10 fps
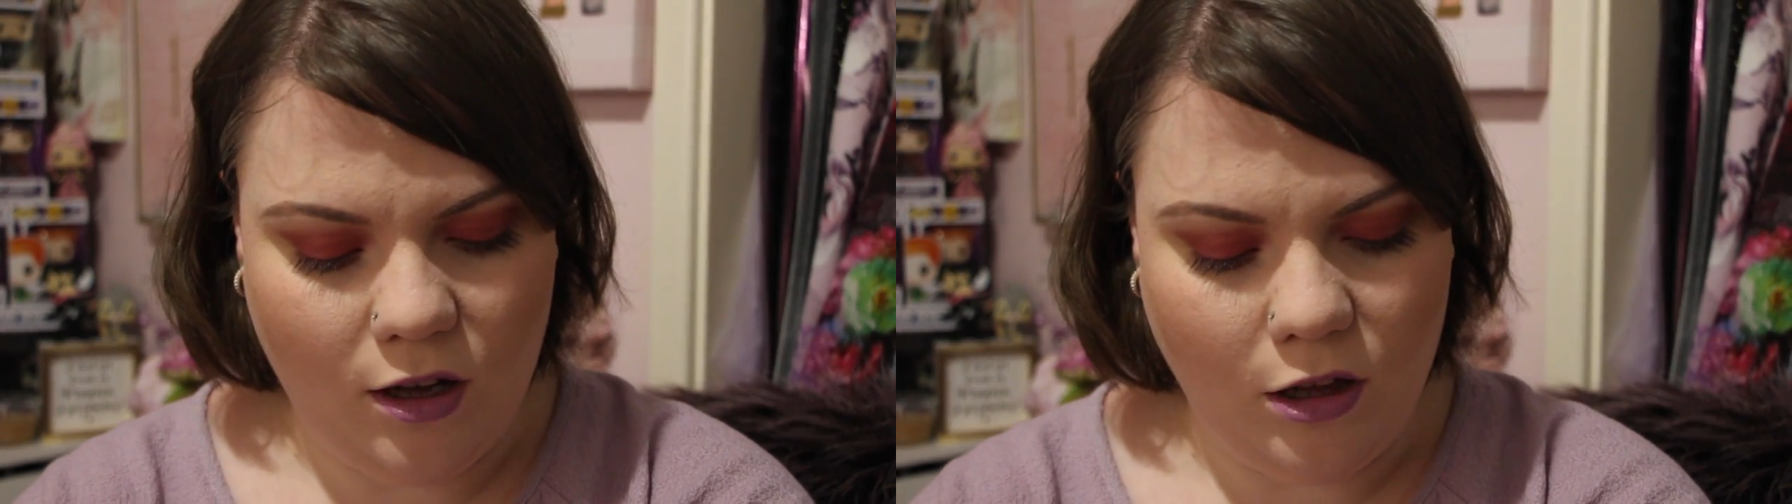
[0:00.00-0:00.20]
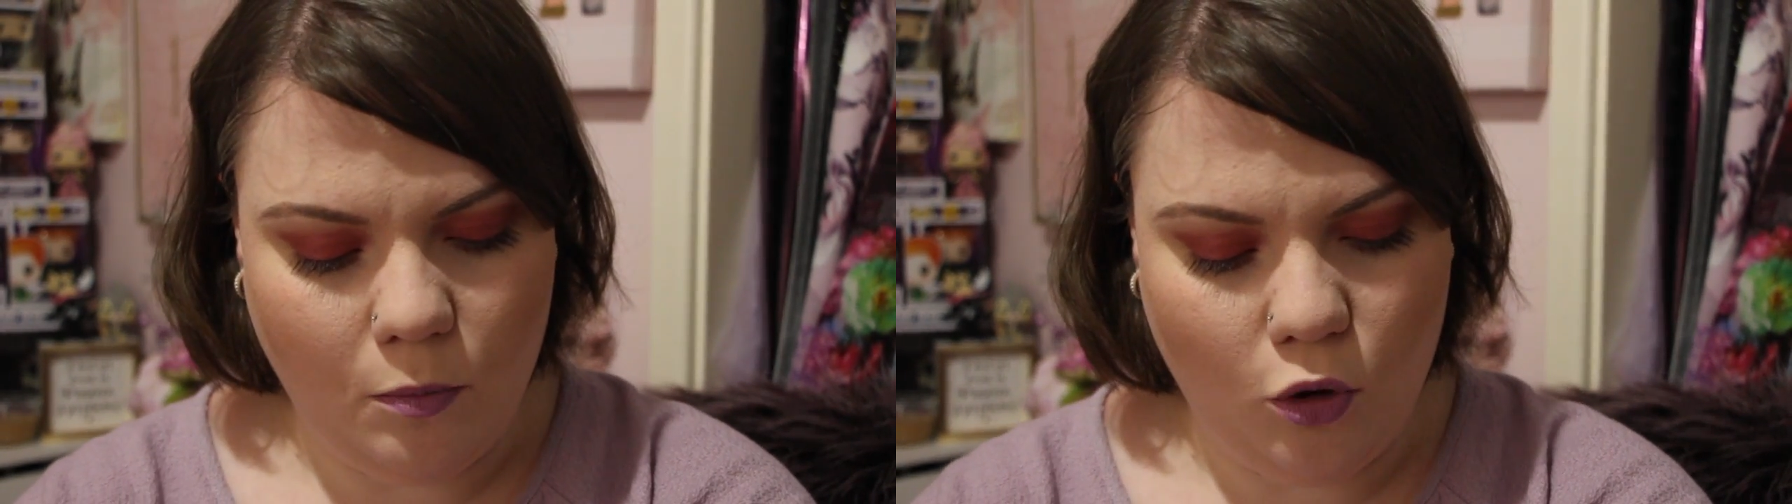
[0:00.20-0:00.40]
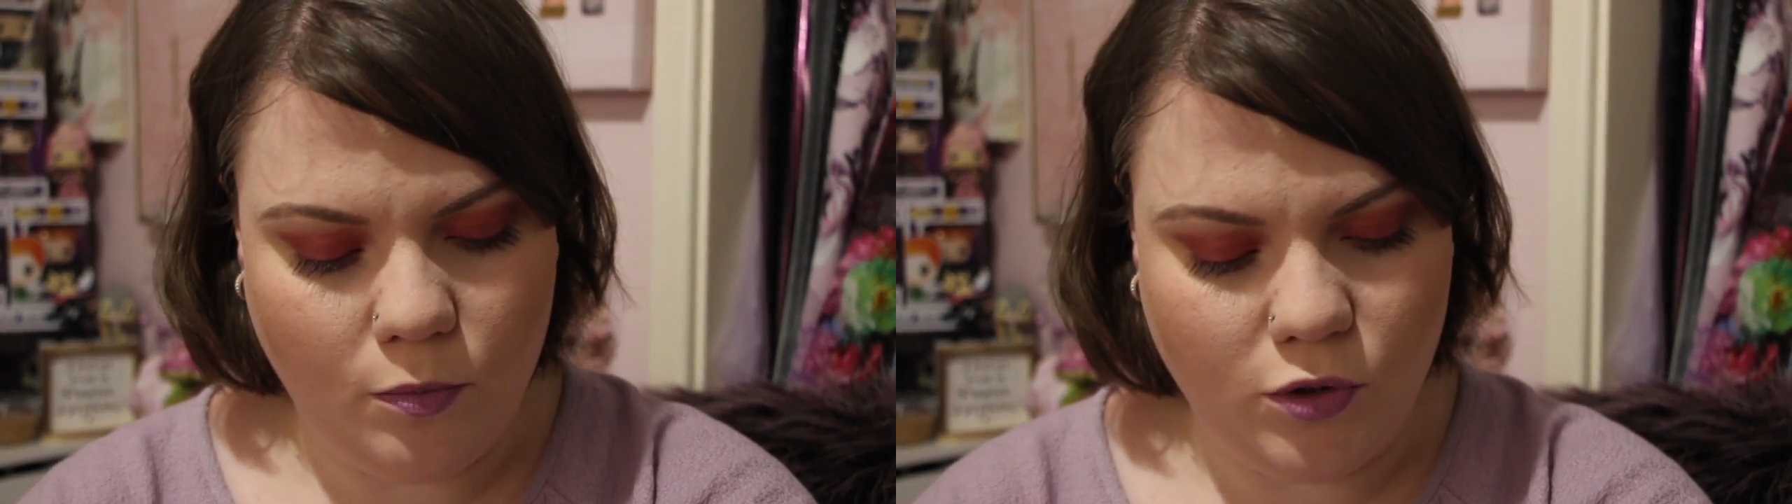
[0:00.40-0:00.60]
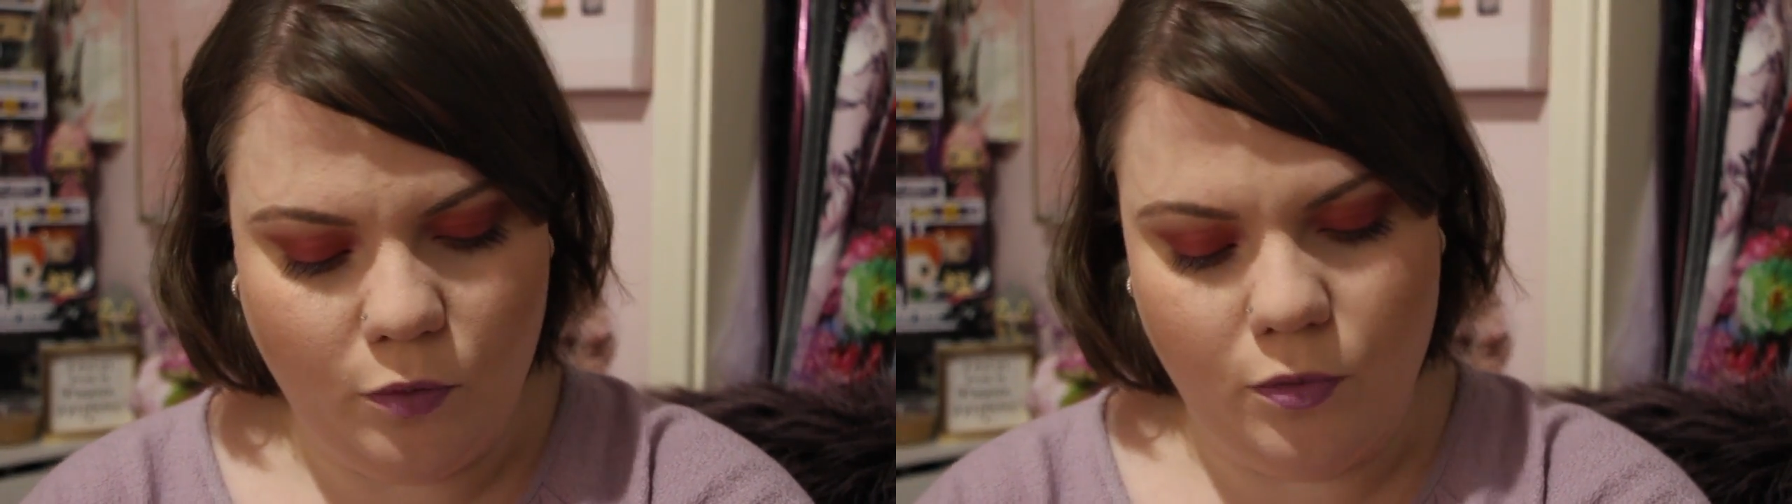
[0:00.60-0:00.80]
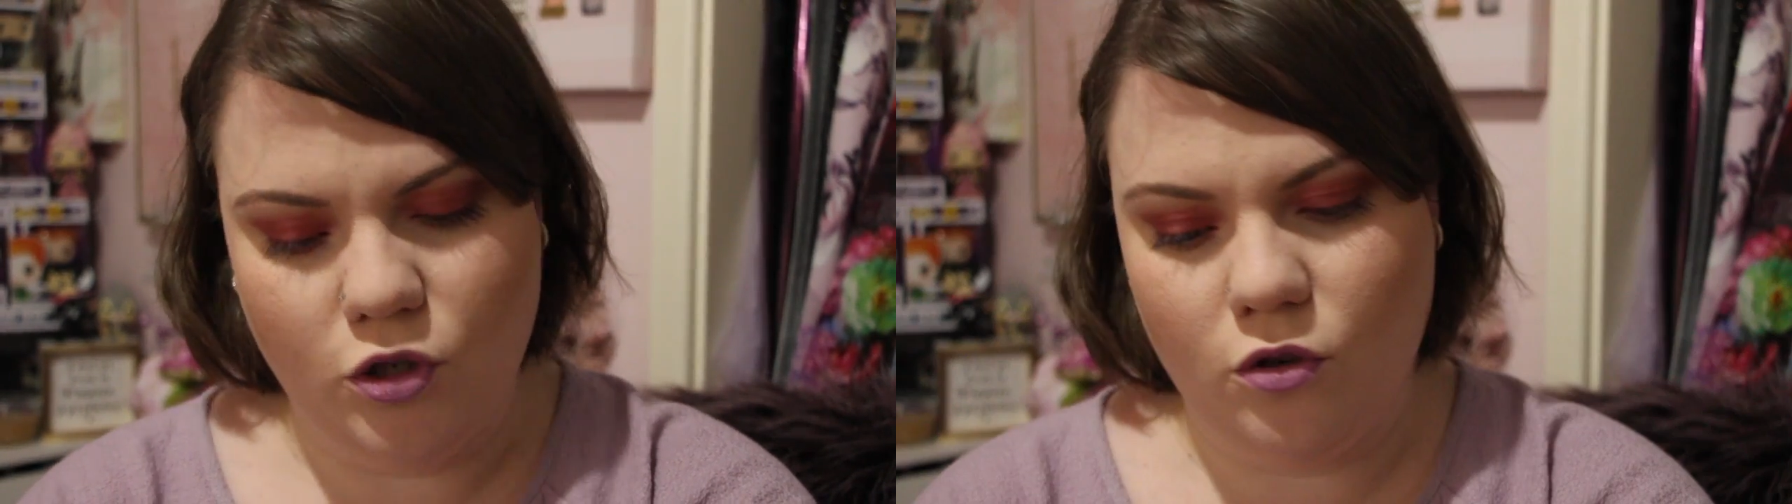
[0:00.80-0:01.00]
Colourpop
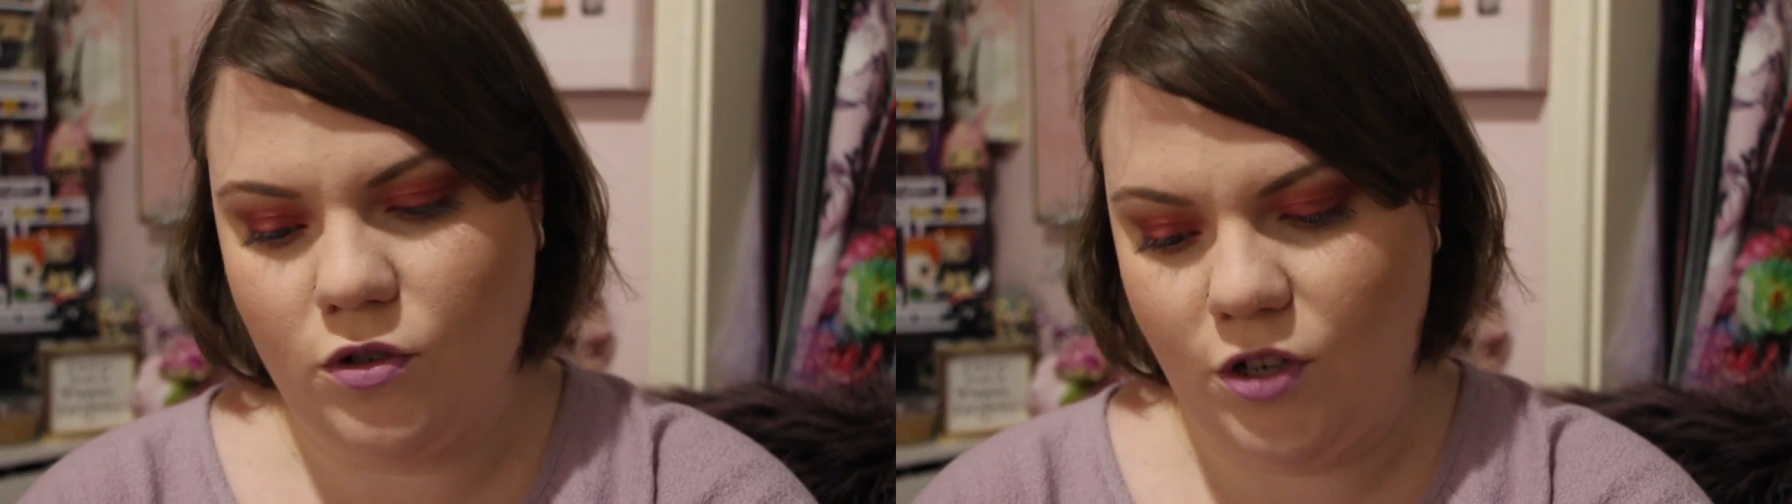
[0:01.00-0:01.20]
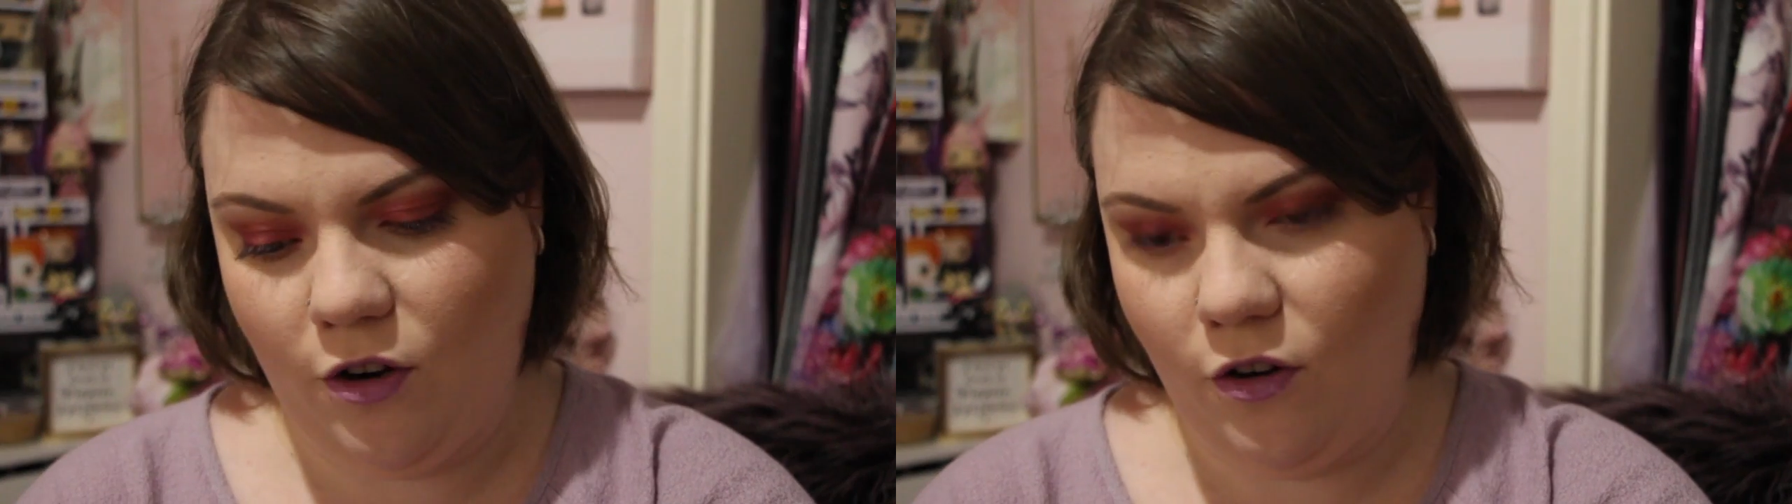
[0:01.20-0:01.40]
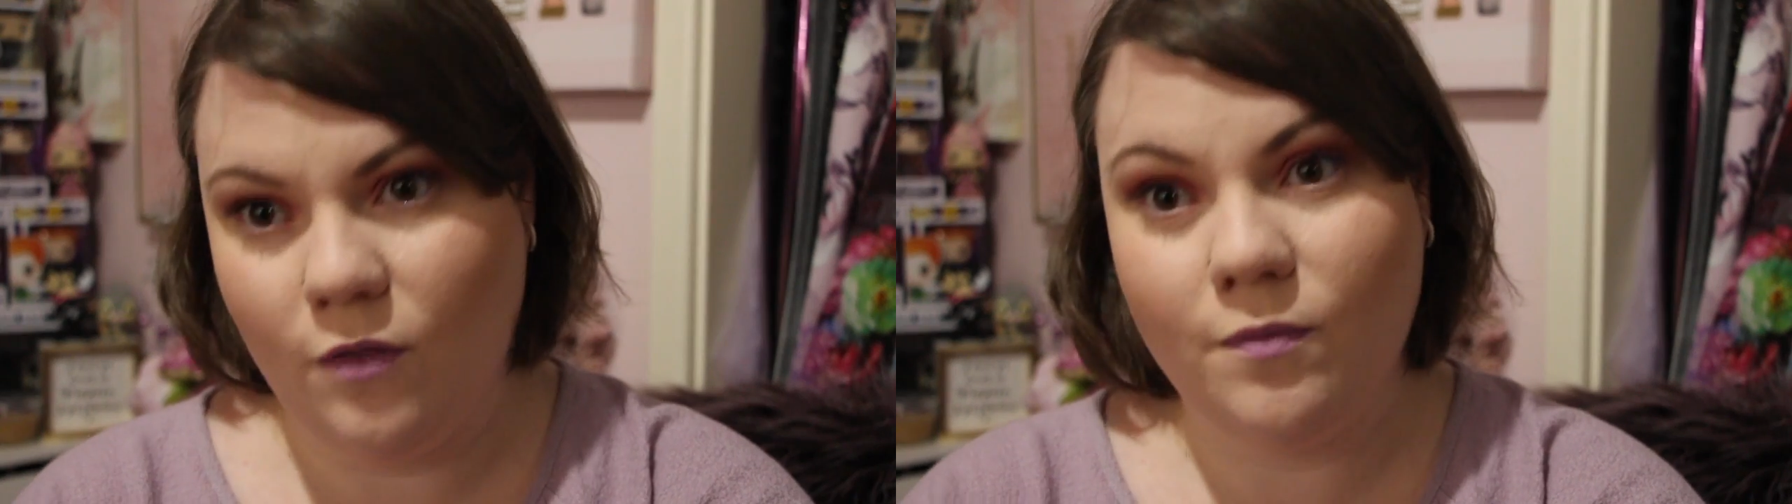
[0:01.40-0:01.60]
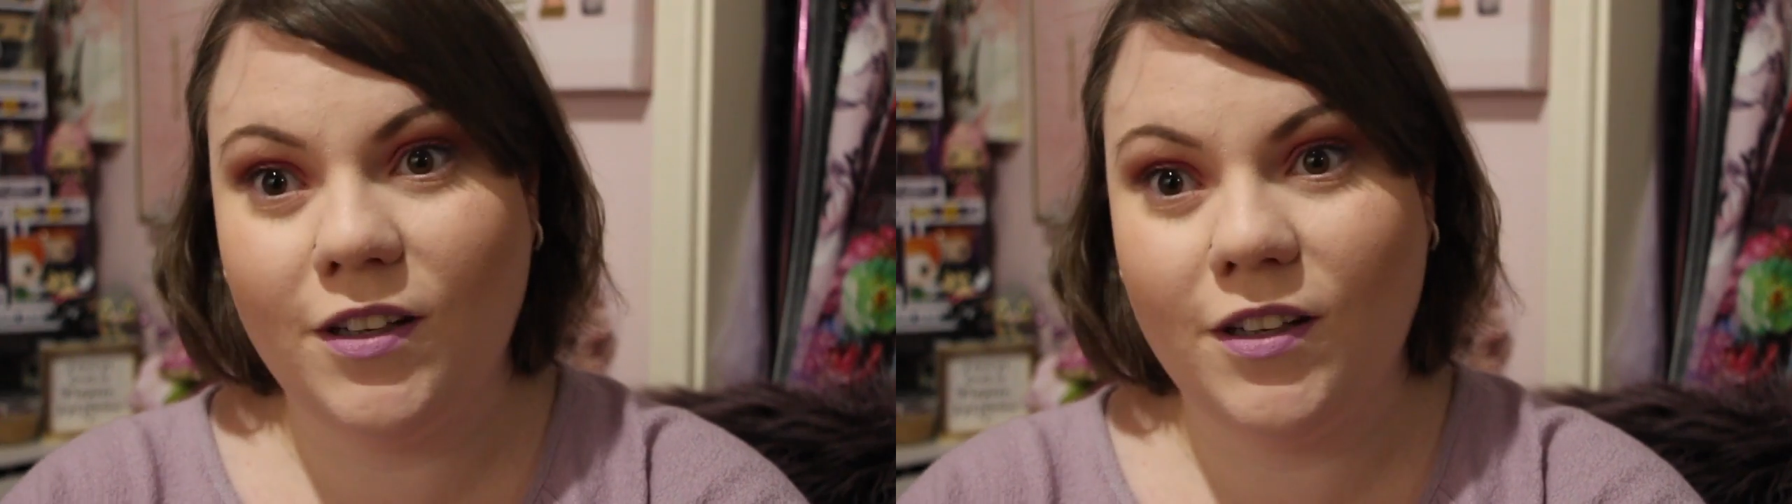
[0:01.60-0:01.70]
Super Shock shadow.